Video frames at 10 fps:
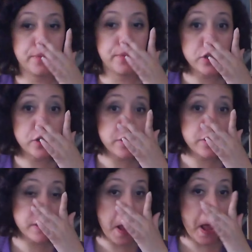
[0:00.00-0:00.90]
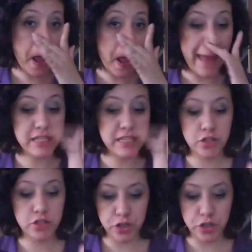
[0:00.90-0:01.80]
pictures as it
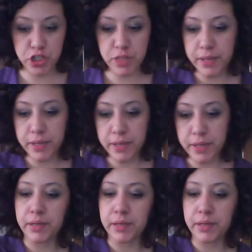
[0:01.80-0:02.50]
starts chipping.